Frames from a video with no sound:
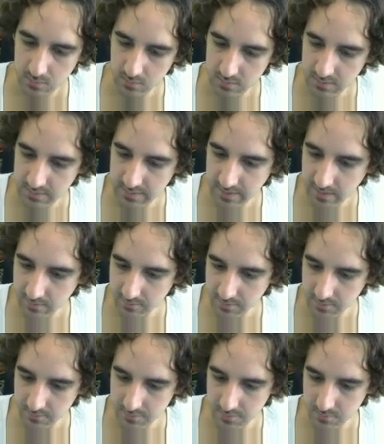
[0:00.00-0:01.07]
using the
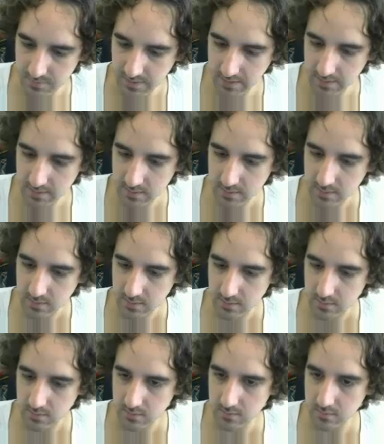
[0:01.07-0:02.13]
alpha from that.
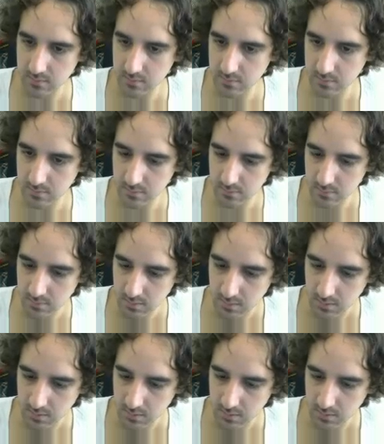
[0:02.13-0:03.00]
So